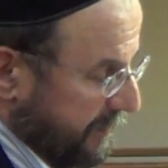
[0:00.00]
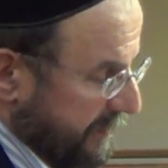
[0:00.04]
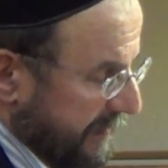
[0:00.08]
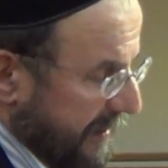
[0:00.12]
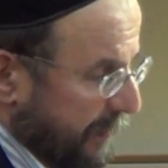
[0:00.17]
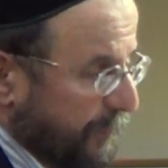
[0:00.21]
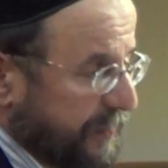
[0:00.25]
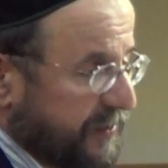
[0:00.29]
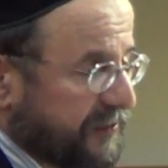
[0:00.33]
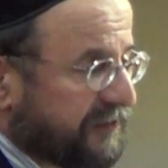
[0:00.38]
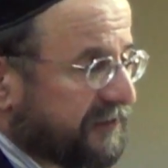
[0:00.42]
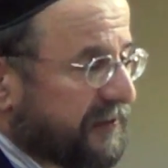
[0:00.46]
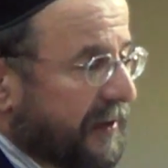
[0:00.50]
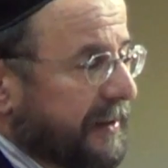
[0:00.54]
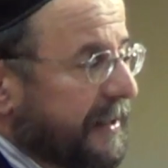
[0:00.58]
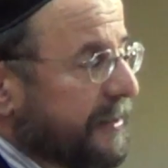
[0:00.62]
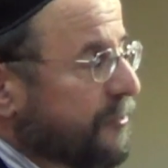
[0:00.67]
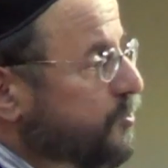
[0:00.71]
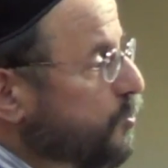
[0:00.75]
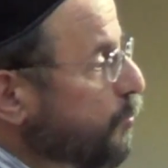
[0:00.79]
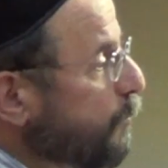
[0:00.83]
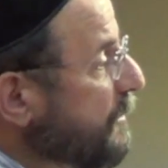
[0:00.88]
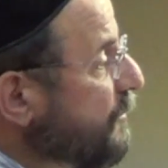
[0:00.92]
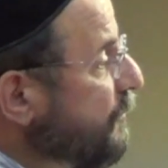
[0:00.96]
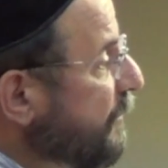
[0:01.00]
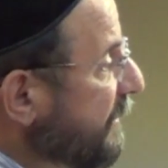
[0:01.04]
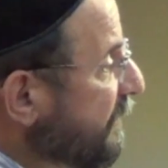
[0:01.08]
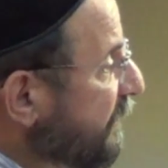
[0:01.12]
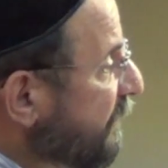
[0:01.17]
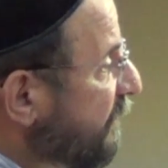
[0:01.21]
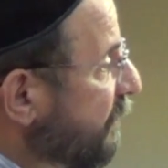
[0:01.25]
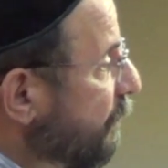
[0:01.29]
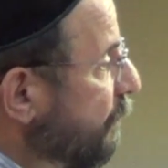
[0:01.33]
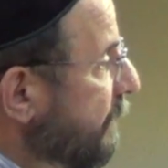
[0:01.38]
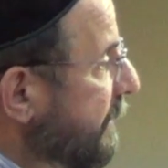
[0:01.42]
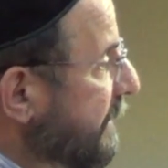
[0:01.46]
Now, when you study Jewish
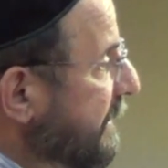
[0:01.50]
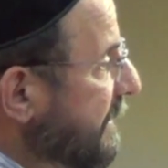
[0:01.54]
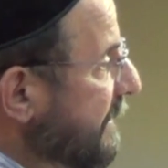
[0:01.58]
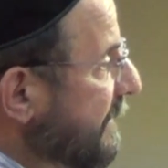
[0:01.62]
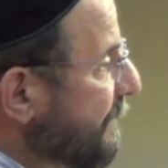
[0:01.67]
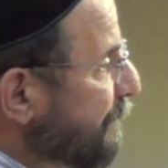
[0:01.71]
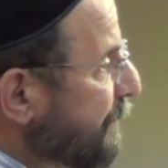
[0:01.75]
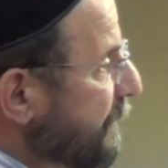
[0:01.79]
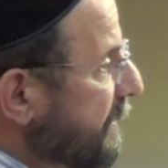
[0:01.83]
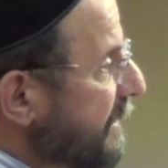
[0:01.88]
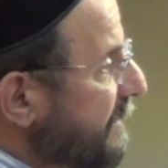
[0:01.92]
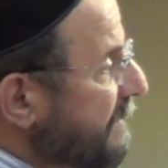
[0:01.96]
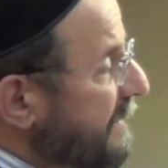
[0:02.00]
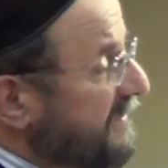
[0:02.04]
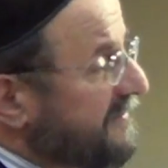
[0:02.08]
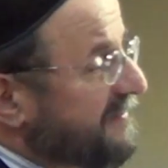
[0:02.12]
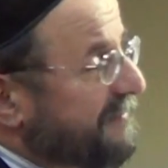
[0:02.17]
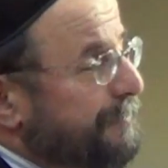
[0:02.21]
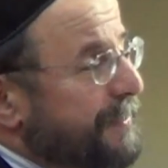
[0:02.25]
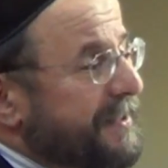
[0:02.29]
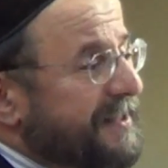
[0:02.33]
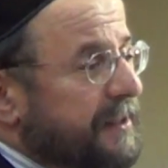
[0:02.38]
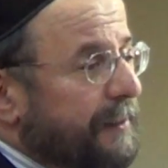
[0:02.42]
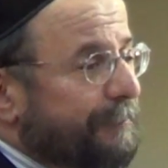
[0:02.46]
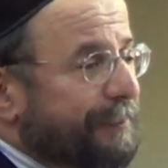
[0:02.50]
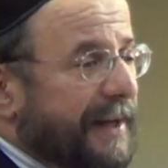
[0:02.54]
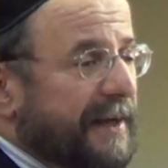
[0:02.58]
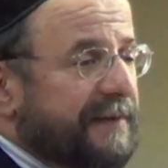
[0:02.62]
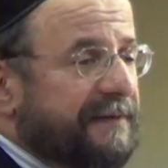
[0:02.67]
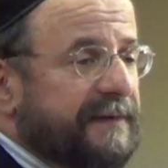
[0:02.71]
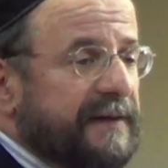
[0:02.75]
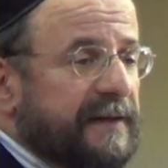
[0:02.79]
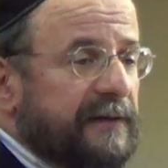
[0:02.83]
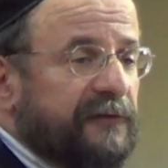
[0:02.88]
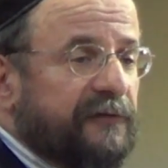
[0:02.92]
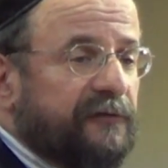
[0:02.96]
history, they speak
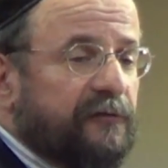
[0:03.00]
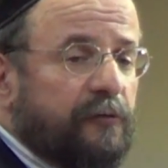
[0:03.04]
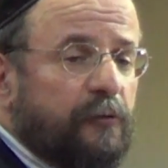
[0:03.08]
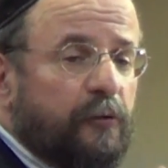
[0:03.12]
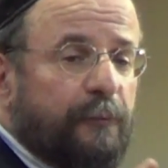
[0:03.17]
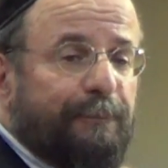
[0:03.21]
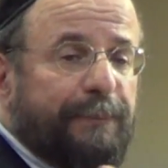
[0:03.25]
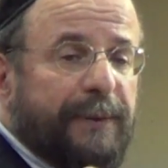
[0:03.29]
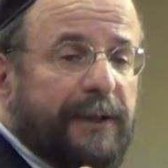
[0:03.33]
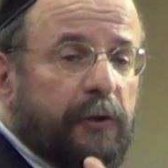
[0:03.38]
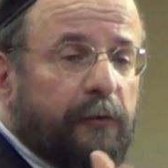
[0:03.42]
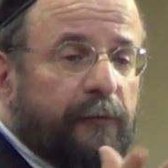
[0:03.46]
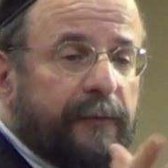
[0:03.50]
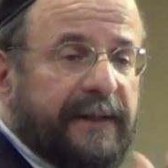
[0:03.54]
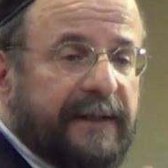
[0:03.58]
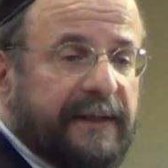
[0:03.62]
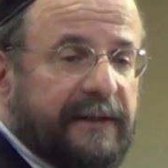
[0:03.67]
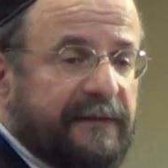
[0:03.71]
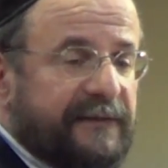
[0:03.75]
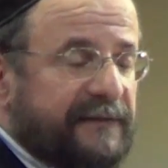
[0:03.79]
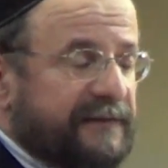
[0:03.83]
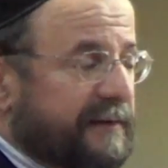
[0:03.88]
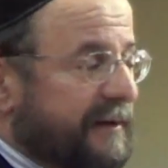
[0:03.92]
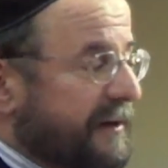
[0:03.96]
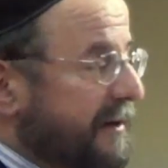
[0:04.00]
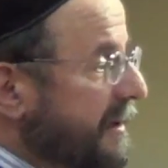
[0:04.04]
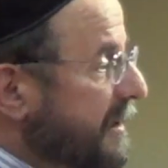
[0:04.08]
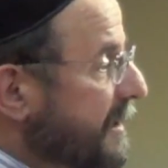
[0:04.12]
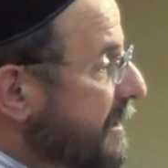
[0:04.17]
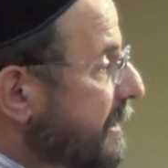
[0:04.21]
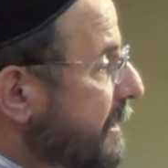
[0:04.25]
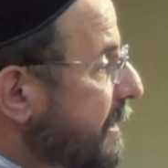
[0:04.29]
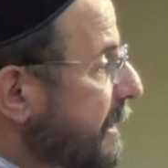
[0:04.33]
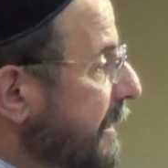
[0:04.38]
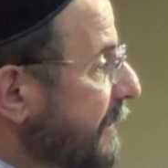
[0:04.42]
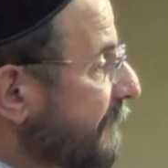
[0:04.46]
about these two periods
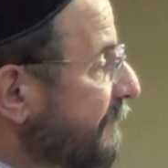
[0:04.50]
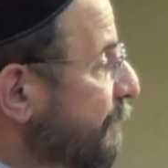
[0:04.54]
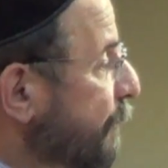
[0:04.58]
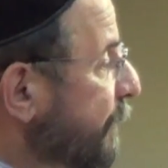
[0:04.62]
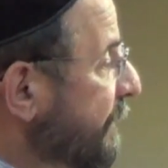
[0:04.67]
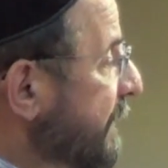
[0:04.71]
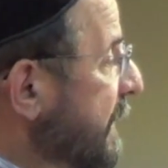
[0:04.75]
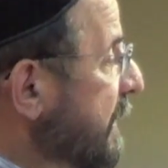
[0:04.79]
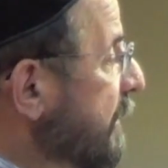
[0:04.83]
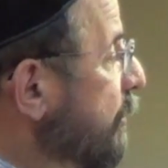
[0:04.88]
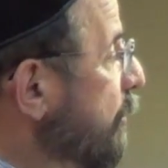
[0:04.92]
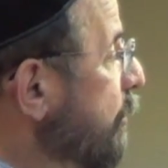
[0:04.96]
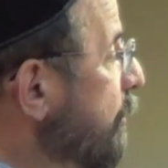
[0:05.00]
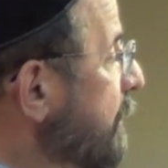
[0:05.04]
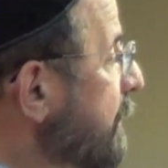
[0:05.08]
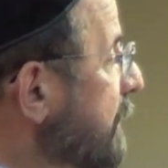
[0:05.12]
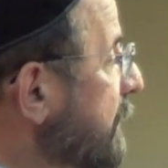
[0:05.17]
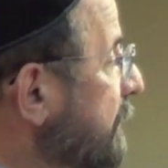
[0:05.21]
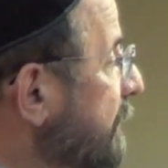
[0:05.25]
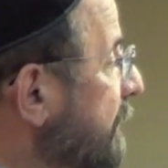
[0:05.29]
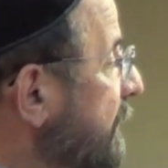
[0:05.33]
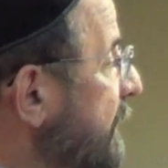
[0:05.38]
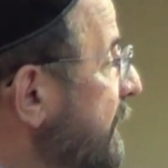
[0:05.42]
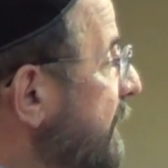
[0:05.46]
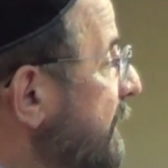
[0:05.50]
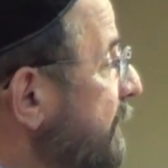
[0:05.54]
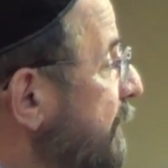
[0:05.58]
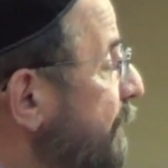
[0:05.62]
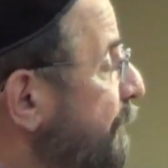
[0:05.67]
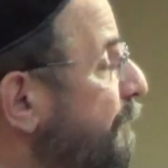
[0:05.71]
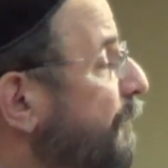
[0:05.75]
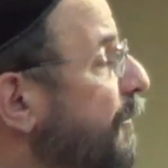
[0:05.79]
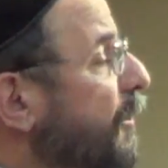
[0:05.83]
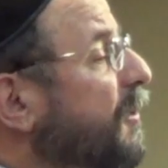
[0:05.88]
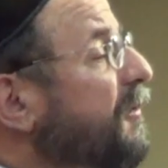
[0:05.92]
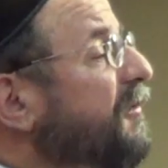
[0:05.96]
of what they call the
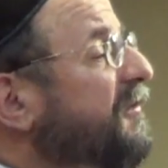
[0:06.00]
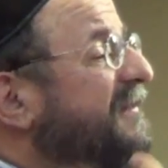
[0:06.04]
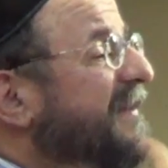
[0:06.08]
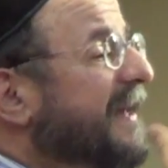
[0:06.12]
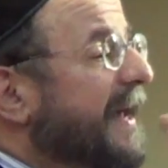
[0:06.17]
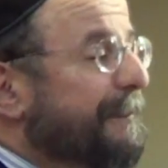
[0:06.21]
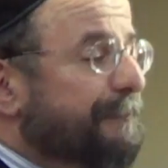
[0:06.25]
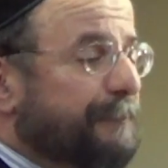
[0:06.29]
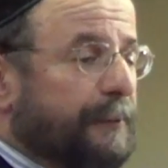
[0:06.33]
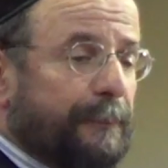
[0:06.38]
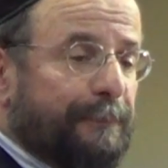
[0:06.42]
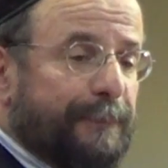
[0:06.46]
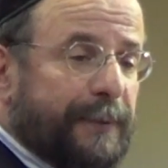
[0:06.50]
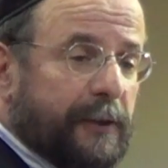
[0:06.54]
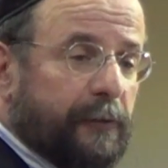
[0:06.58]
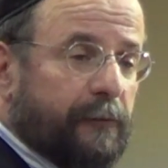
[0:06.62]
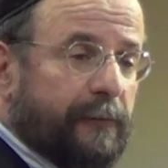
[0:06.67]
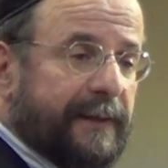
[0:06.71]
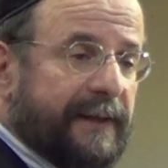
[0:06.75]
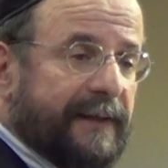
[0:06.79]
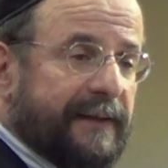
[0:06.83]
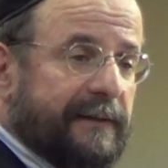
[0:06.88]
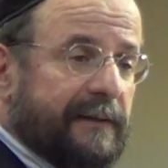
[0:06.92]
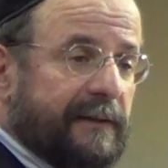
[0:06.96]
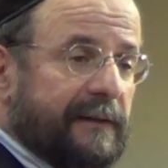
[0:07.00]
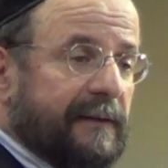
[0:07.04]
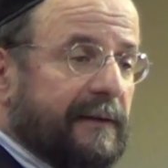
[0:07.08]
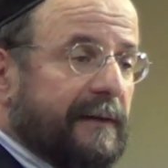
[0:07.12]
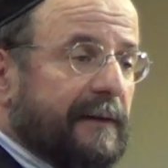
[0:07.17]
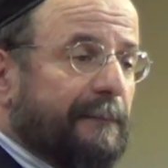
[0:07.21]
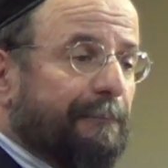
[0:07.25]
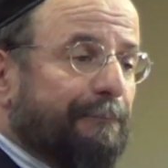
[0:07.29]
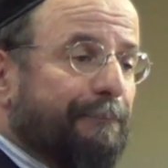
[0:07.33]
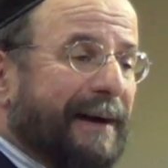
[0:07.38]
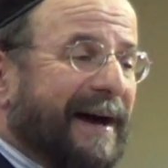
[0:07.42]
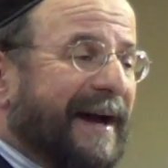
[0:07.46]
First Temple period,
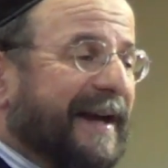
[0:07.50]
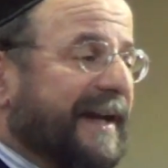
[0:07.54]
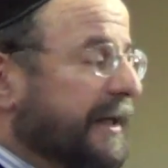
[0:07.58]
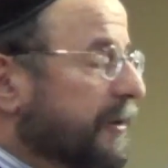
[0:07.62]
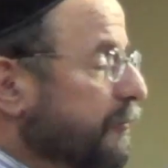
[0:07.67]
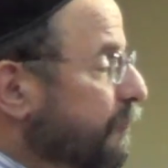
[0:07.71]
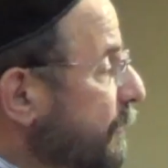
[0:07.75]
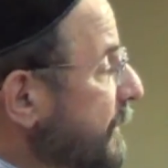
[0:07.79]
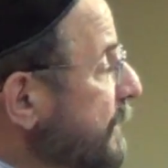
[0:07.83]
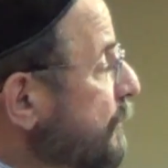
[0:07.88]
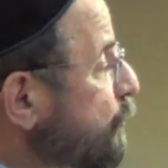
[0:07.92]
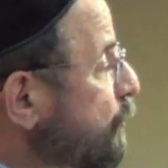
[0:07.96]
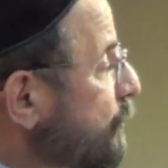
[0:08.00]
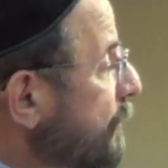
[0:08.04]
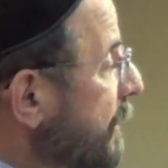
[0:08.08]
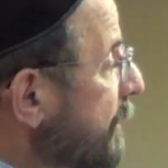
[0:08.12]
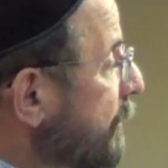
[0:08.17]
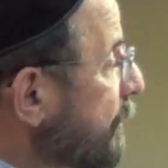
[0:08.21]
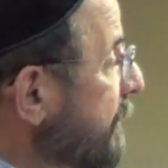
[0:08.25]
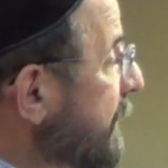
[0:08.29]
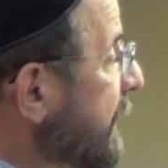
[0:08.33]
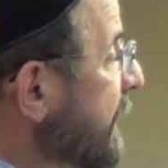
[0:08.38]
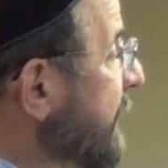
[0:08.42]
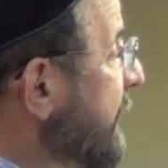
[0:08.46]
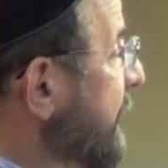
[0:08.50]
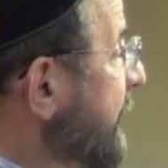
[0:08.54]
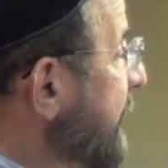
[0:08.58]
Bayit Rishon,